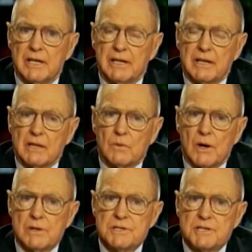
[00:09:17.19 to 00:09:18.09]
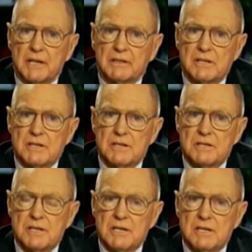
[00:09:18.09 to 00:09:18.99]
In other words, sickness and
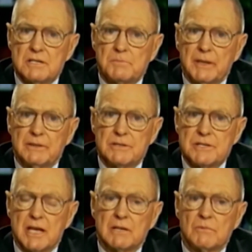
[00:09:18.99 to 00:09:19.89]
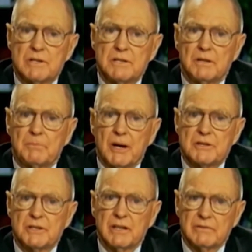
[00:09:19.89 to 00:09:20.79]
disease, Peter said, was an
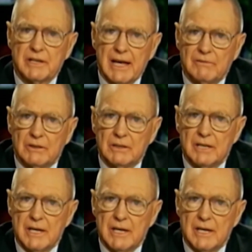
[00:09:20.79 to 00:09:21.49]
oppression of the devil.